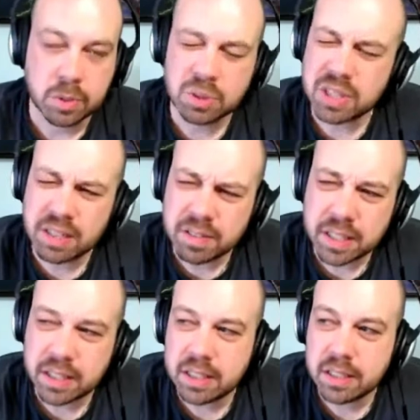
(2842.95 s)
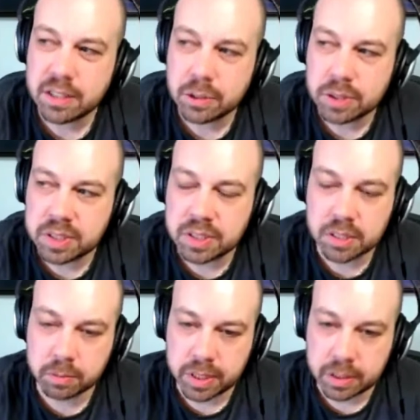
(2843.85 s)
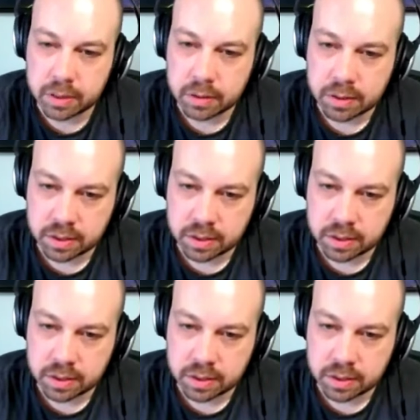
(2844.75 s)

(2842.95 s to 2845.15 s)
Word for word: Um, so it's kind of like a you know a sysadmin